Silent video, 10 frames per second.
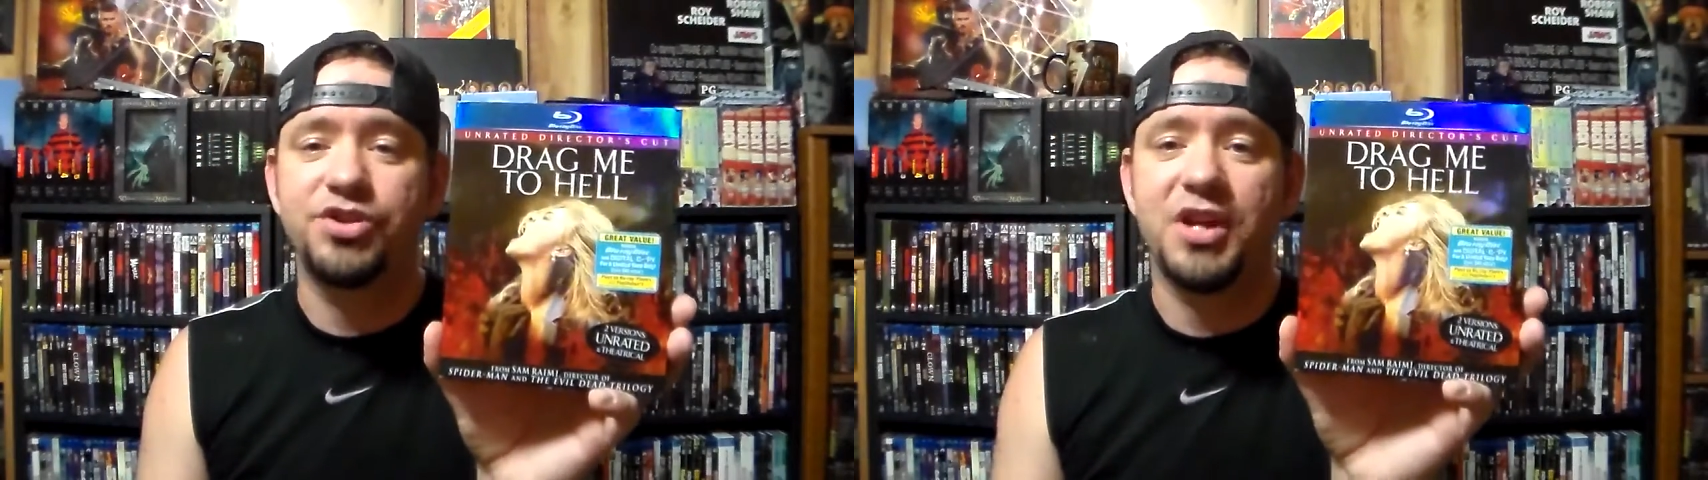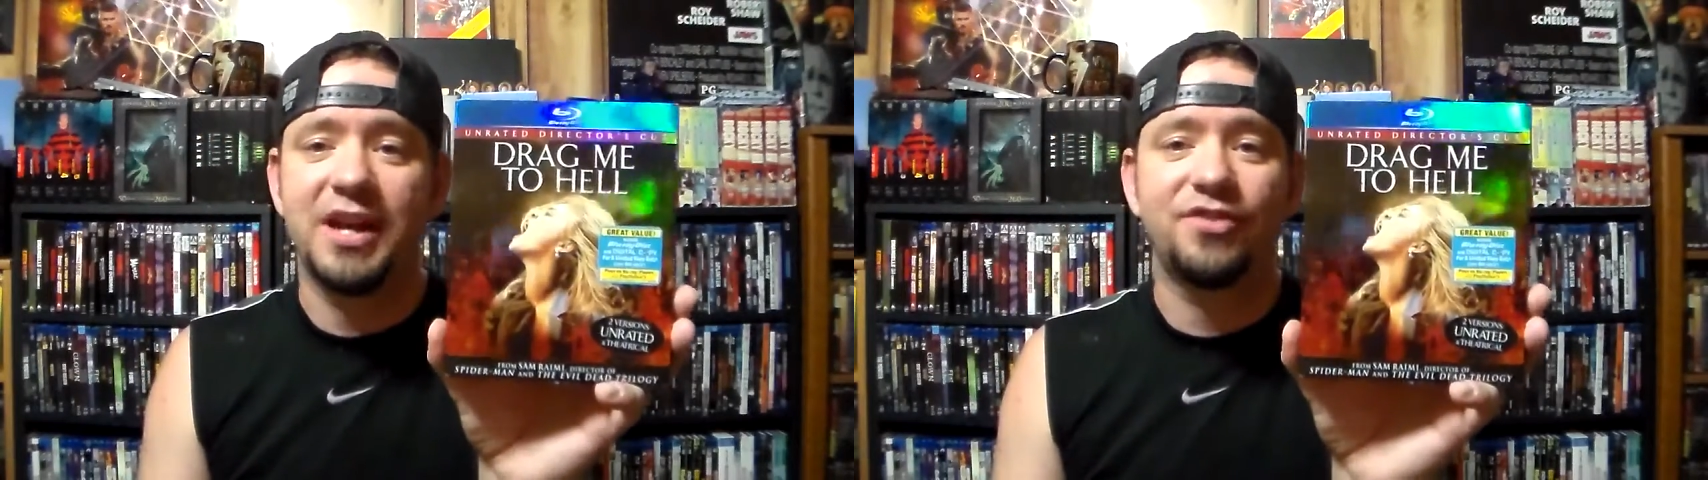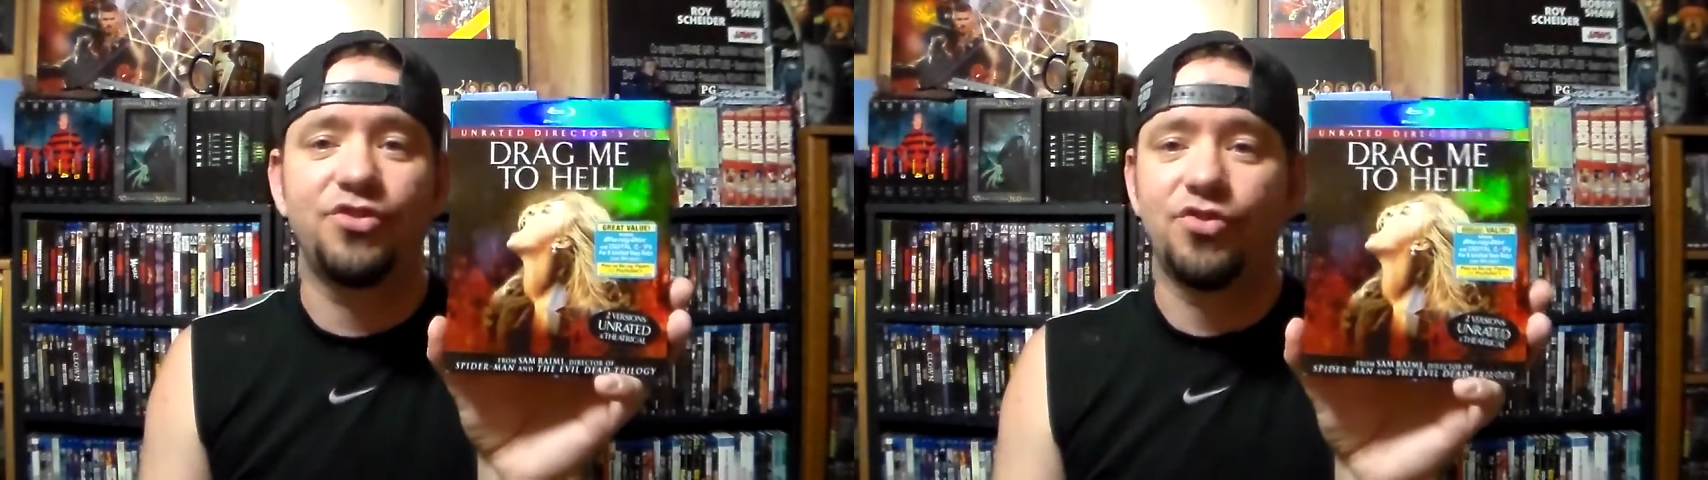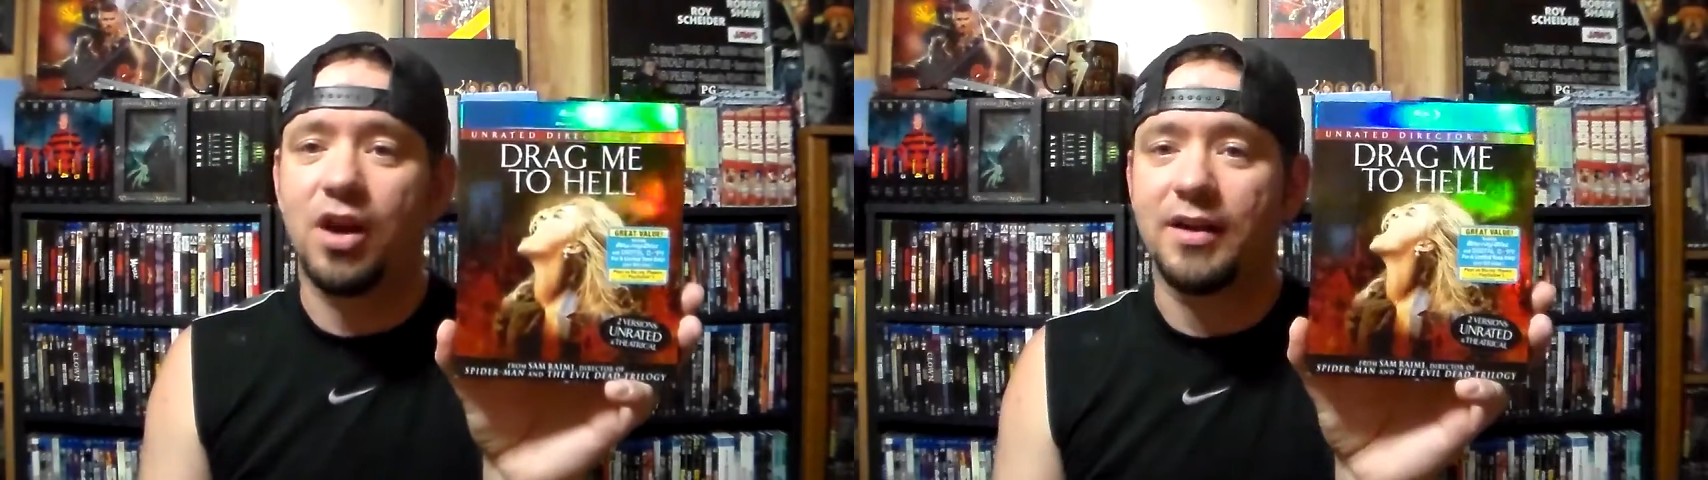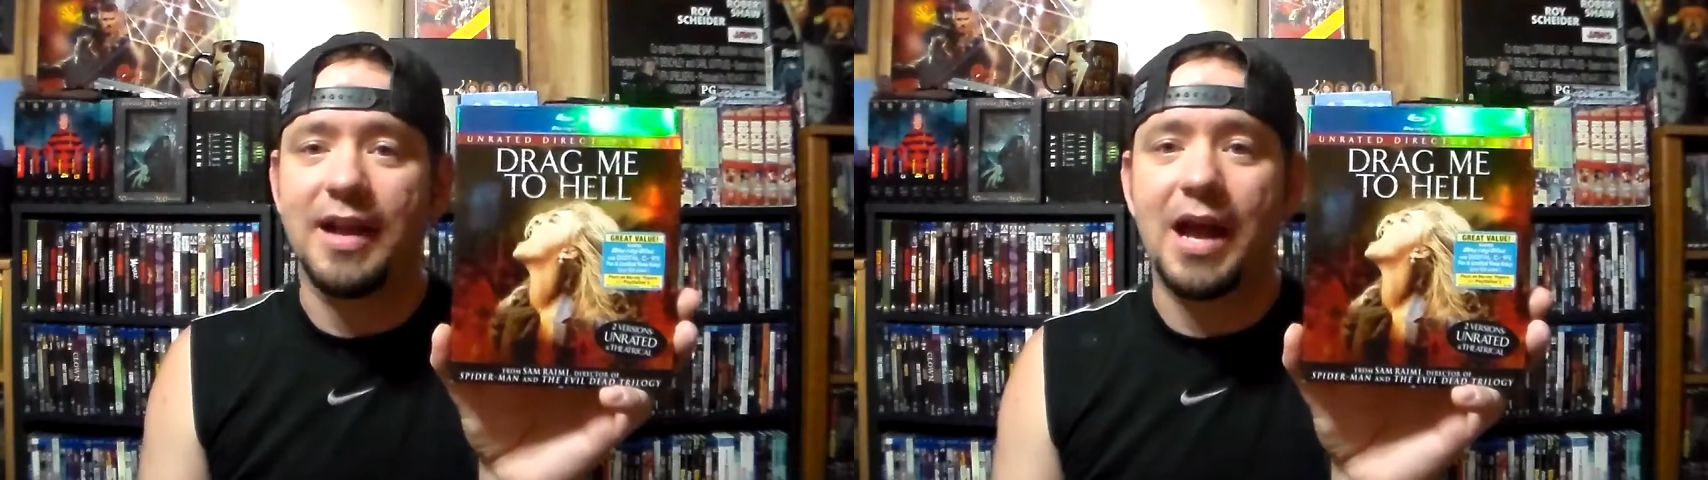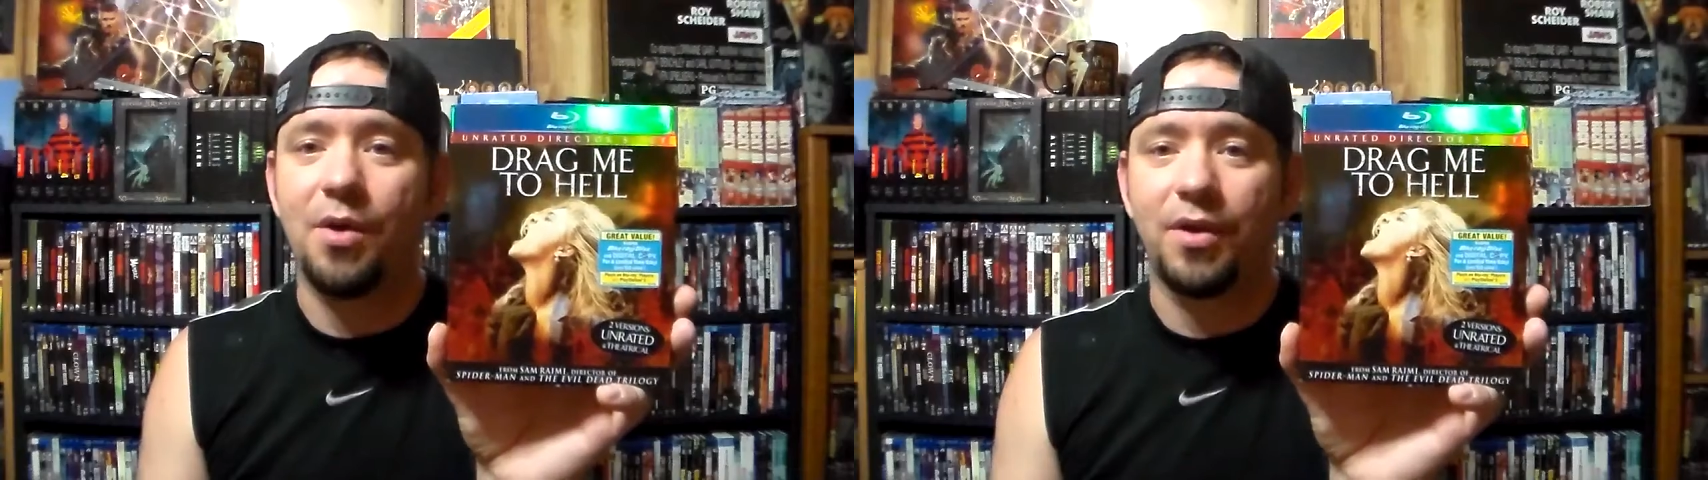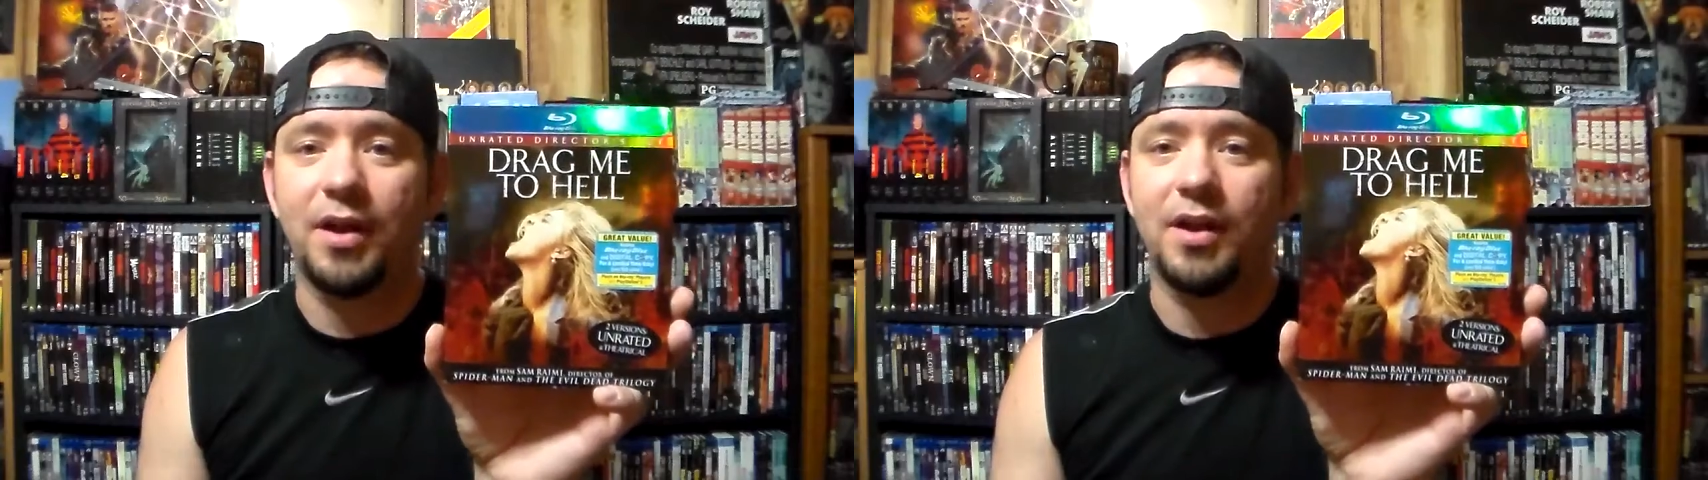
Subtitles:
she gets drugged down.